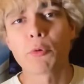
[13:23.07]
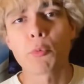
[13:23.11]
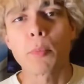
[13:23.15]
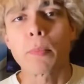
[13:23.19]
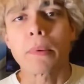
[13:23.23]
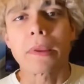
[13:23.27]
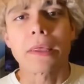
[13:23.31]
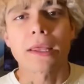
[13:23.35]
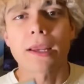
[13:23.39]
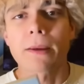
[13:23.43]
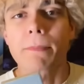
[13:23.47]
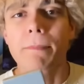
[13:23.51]

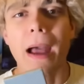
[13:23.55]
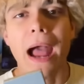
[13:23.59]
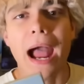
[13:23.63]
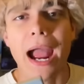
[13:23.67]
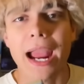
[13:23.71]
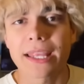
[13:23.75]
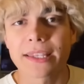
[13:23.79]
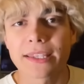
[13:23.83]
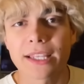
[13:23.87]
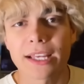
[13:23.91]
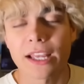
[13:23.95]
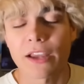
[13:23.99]
be like
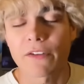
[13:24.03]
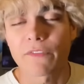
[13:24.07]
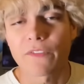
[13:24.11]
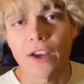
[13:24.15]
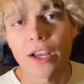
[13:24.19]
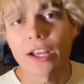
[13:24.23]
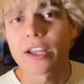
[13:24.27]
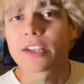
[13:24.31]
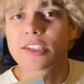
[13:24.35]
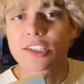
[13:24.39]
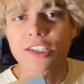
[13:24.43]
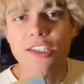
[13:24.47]
buying like a
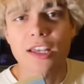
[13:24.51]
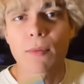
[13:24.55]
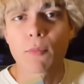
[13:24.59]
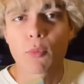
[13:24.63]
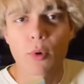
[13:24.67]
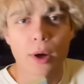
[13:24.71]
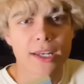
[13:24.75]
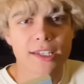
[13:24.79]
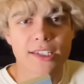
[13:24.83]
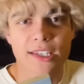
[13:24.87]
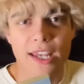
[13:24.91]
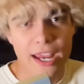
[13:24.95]
fucking
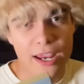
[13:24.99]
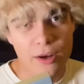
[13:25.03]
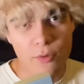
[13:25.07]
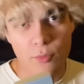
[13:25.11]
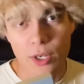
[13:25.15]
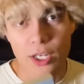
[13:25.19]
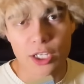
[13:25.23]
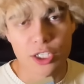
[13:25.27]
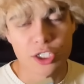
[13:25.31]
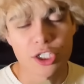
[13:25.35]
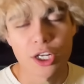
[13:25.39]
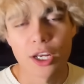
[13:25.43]
Subway
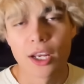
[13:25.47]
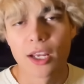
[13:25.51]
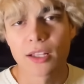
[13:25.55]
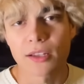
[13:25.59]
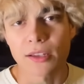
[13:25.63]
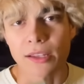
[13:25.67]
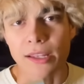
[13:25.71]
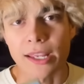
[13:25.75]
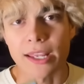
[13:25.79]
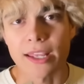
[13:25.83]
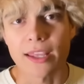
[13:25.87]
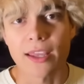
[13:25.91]
sandwich.
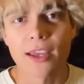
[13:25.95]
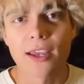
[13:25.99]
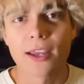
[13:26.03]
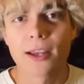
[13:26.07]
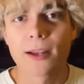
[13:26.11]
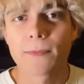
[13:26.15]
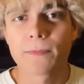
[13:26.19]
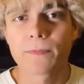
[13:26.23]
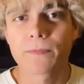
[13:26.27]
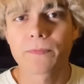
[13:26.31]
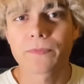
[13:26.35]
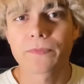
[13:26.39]
Like,
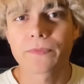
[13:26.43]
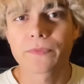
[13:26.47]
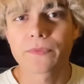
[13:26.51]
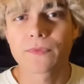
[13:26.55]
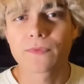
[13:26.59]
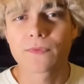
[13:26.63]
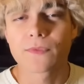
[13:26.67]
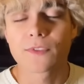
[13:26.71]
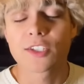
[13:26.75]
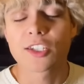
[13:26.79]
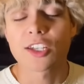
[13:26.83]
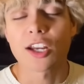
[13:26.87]

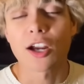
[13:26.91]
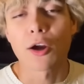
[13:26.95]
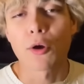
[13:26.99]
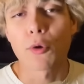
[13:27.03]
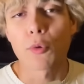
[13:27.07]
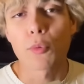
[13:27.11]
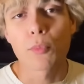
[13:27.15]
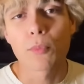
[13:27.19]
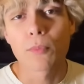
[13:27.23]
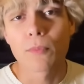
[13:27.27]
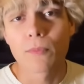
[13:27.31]
so